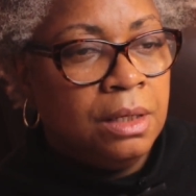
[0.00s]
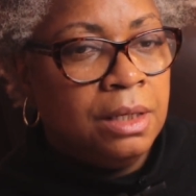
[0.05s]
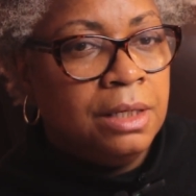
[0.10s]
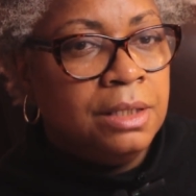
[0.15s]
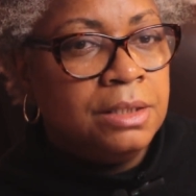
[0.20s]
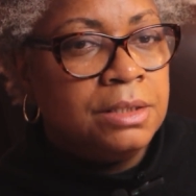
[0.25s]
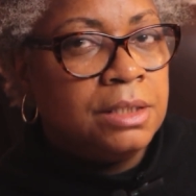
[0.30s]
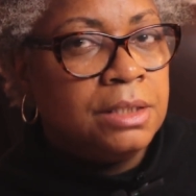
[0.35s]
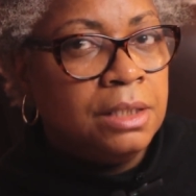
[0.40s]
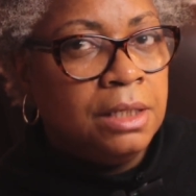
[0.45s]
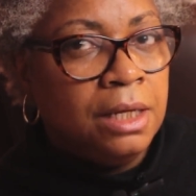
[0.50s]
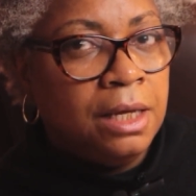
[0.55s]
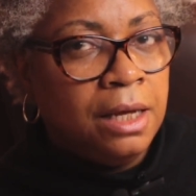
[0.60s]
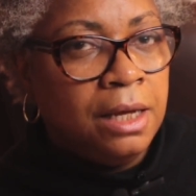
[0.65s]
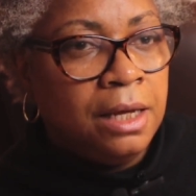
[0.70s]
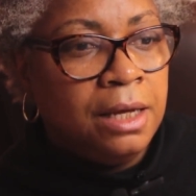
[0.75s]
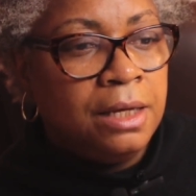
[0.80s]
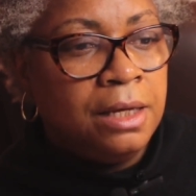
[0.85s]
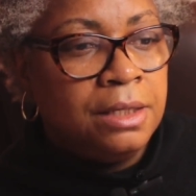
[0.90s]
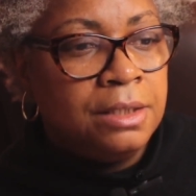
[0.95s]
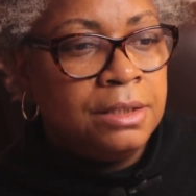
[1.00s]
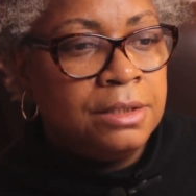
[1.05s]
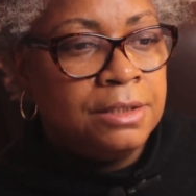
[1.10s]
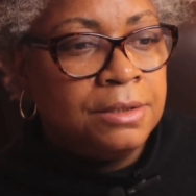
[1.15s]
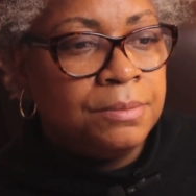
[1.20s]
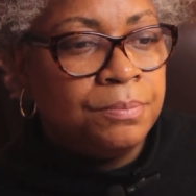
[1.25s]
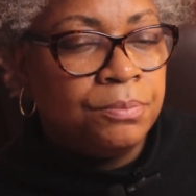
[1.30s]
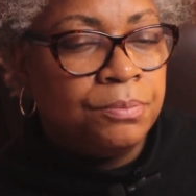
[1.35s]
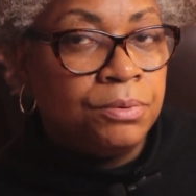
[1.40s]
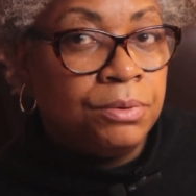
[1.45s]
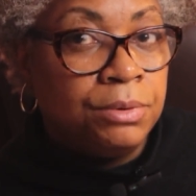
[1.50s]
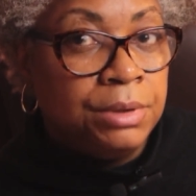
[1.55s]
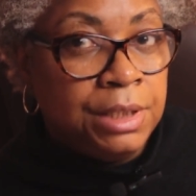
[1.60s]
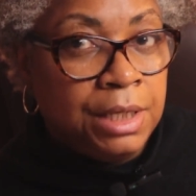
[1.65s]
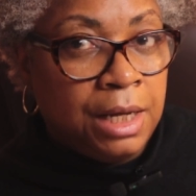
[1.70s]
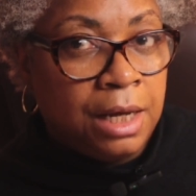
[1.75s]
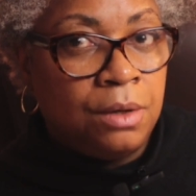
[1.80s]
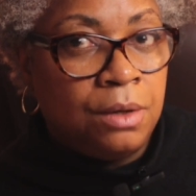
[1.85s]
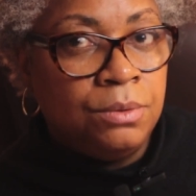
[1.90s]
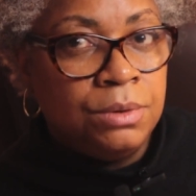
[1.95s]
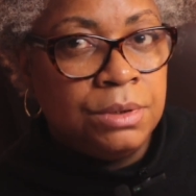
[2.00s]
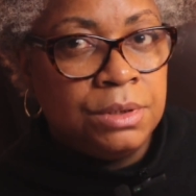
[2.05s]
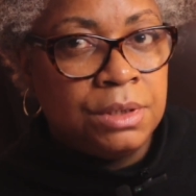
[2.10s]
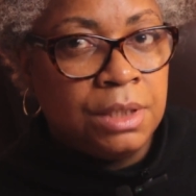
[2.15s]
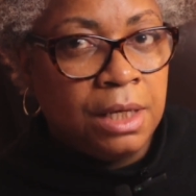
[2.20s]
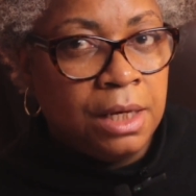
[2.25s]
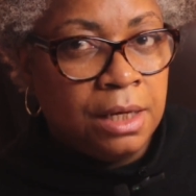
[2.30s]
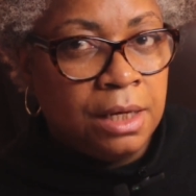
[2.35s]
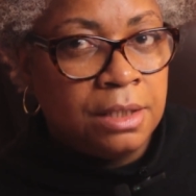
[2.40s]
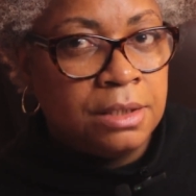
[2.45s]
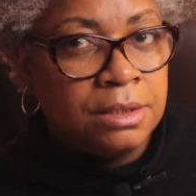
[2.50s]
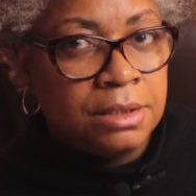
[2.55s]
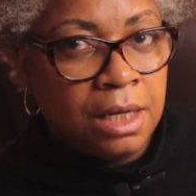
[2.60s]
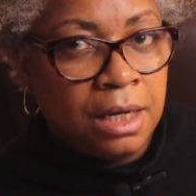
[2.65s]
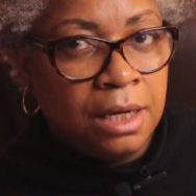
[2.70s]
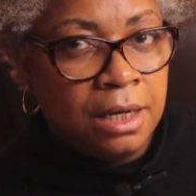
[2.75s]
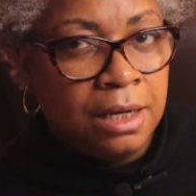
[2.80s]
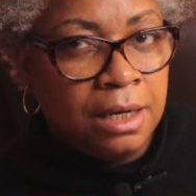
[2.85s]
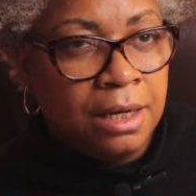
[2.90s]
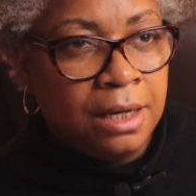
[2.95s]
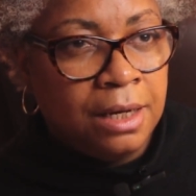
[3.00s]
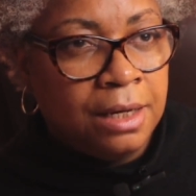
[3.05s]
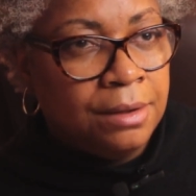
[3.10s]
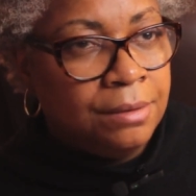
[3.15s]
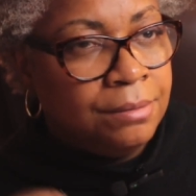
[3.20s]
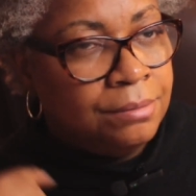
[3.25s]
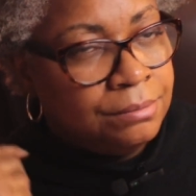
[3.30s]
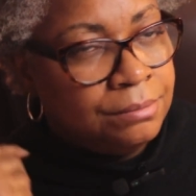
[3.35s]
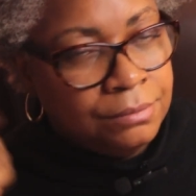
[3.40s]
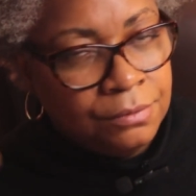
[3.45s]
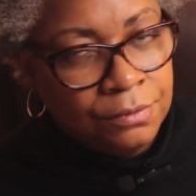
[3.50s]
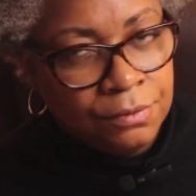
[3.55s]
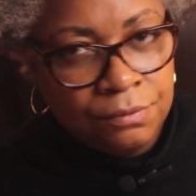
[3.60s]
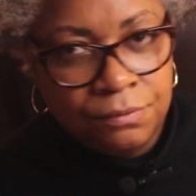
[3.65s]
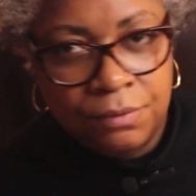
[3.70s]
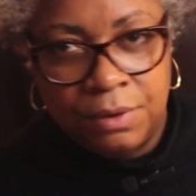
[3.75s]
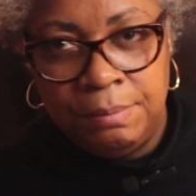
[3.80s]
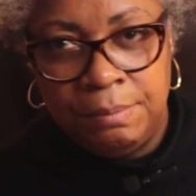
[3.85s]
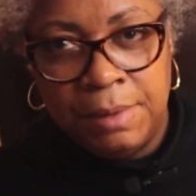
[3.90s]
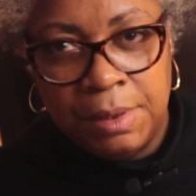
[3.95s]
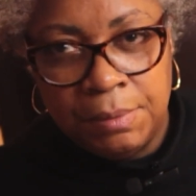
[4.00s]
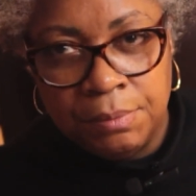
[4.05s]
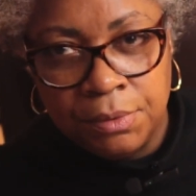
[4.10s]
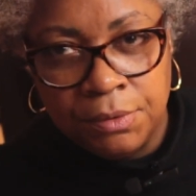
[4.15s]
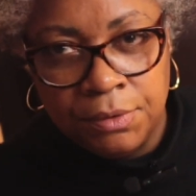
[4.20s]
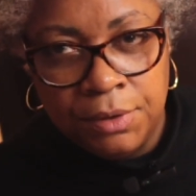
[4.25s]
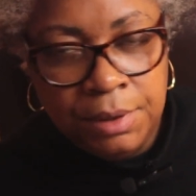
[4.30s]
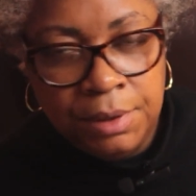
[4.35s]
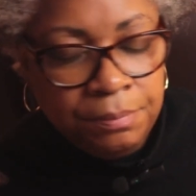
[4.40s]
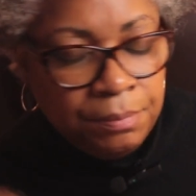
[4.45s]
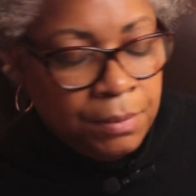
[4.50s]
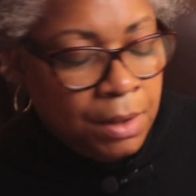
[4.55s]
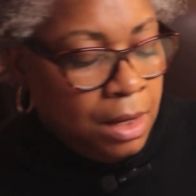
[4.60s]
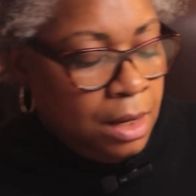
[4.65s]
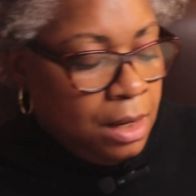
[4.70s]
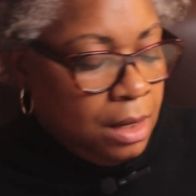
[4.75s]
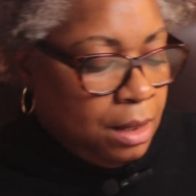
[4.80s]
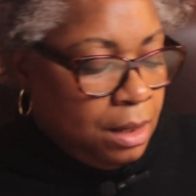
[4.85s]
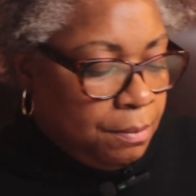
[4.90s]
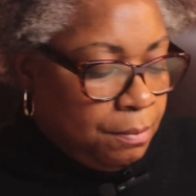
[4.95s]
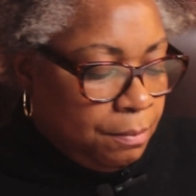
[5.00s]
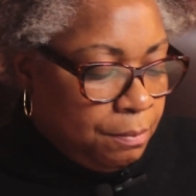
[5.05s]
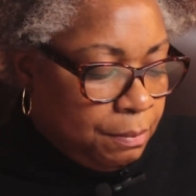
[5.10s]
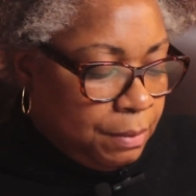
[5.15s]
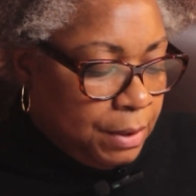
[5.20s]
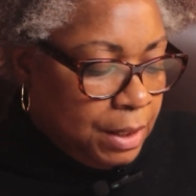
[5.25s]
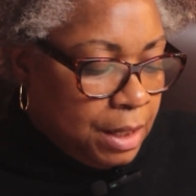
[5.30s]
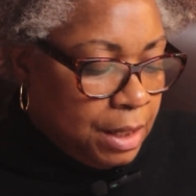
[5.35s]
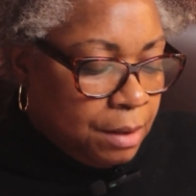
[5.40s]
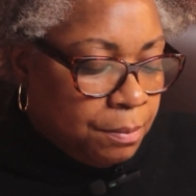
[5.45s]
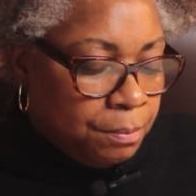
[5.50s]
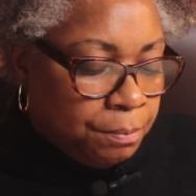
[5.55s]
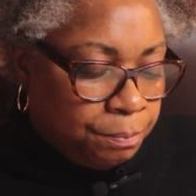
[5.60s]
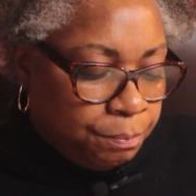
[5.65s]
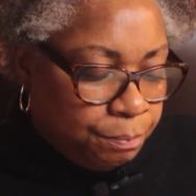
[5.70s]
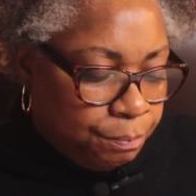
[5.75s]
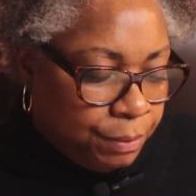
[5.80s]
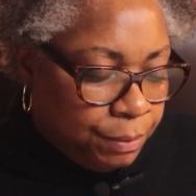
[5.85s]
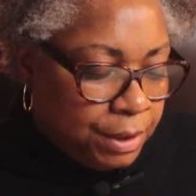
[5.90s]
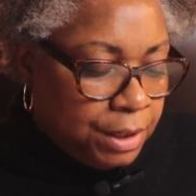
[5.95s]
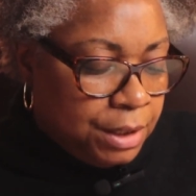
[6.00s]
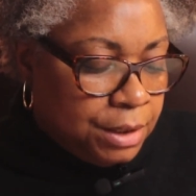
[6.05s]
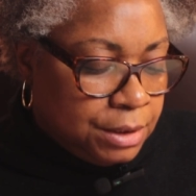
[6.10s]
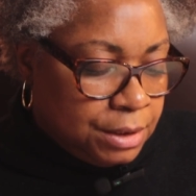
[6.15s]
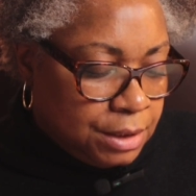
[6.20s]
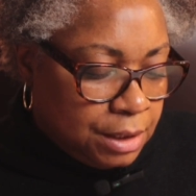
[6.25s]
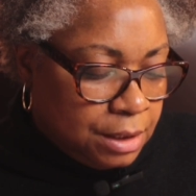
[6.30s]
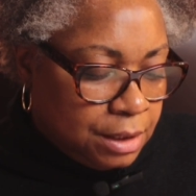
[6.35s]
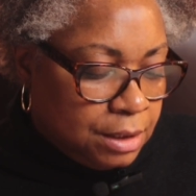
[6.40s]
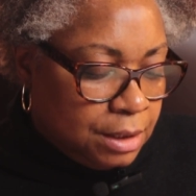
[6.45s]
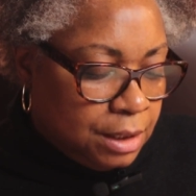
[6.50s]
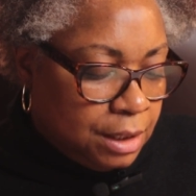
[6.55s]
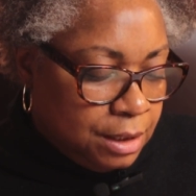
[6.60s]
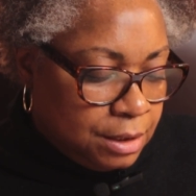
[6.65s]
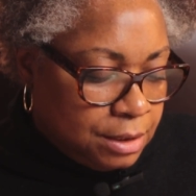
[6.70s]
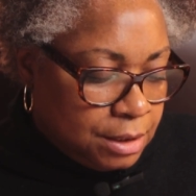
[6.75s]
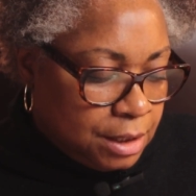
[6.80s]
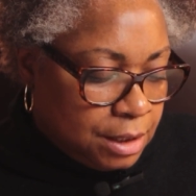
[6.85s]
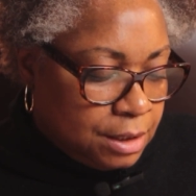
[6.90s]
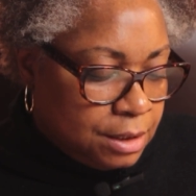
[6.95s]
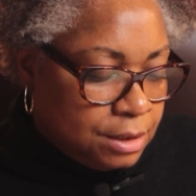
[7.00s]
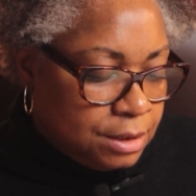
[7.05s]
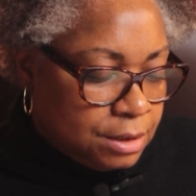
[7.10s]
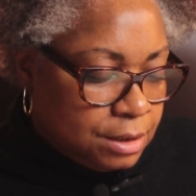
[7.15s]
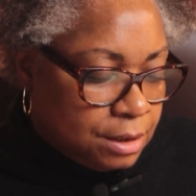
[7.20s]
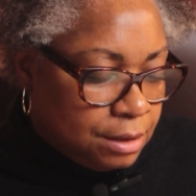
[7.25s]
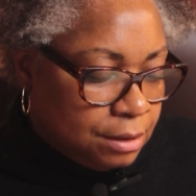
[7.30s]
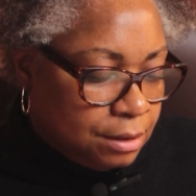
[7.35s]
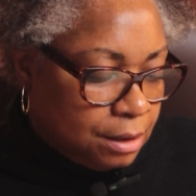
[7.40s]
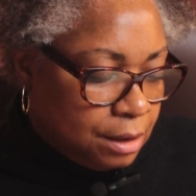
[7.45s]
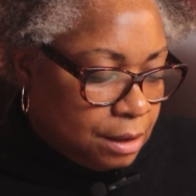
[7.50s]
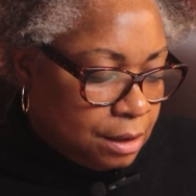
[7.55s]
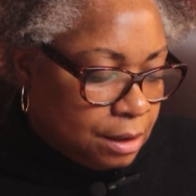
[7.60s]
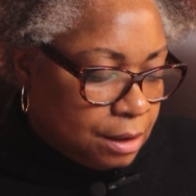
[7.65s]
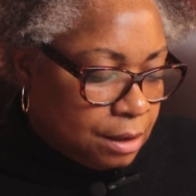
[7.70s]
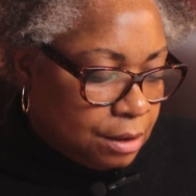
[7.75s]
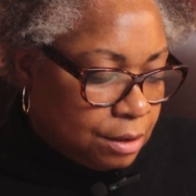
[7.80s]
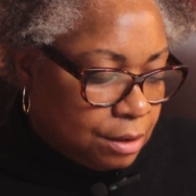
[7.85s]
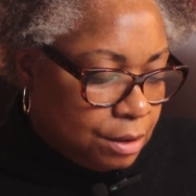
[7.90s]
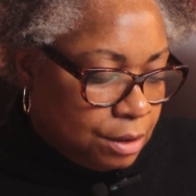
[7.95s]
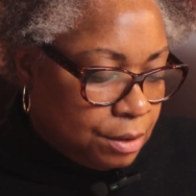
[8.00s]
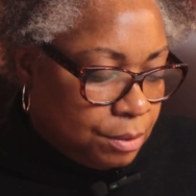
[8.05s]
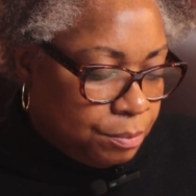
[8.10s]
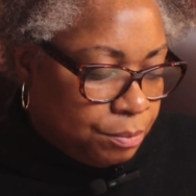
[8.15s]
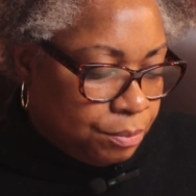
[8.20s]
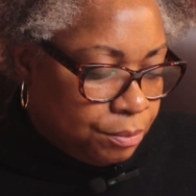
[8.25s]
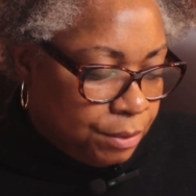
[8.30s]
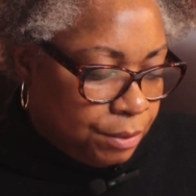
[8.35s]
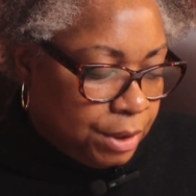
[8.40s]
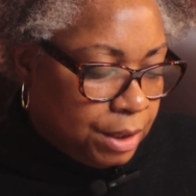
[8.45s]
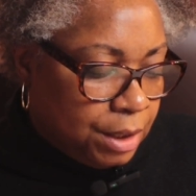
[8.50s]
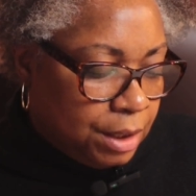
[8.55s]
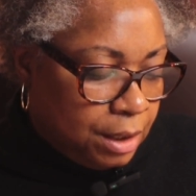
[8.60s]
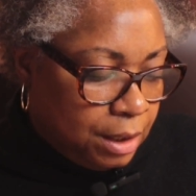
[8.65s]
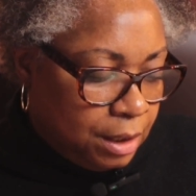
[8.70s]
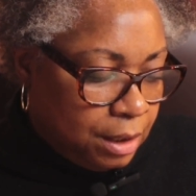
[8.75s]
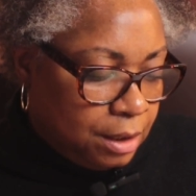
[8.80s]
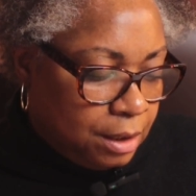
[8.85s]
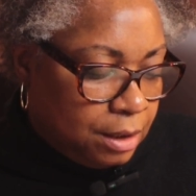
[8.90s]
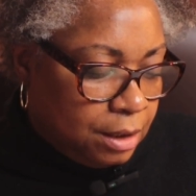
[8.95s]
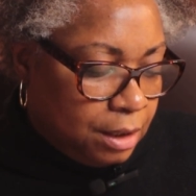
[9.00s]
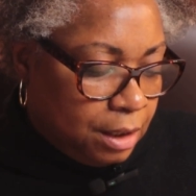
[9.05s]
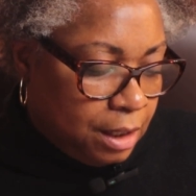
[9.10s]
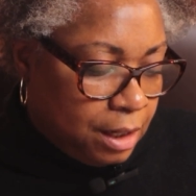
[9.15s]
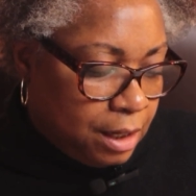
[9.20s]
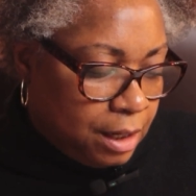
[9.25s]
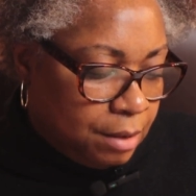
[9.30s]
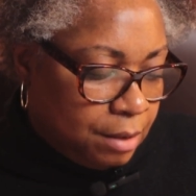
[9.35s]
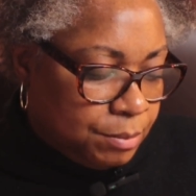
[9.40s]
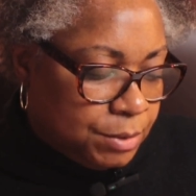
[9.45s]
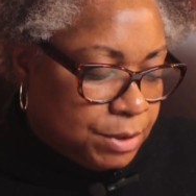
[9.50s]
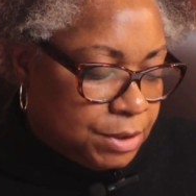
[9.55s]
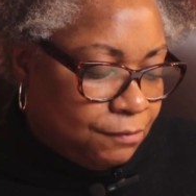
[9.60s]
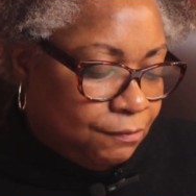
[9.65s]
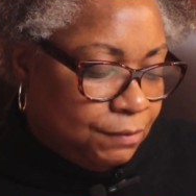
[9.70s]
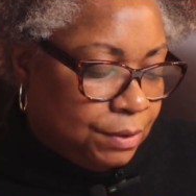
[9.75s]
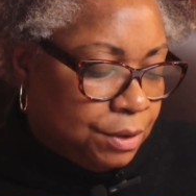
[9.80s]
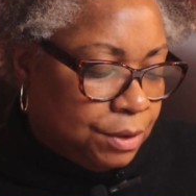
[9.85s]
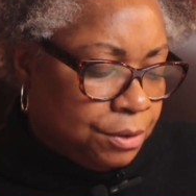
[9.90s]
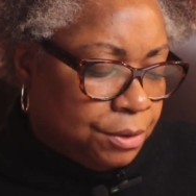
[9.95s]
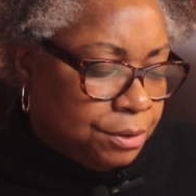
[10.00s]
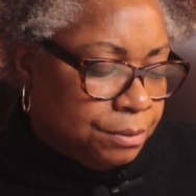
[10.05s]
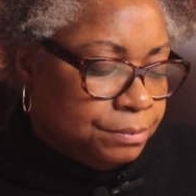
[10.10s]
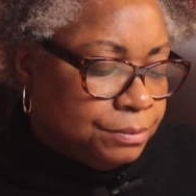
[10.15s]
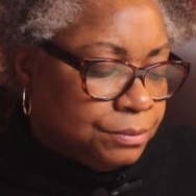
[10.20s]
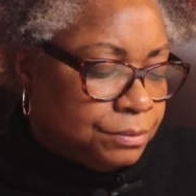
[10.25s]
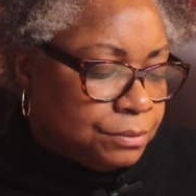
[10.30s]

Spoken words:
isn't as pronounced as I remember it being, but he does, bring in the atmosphere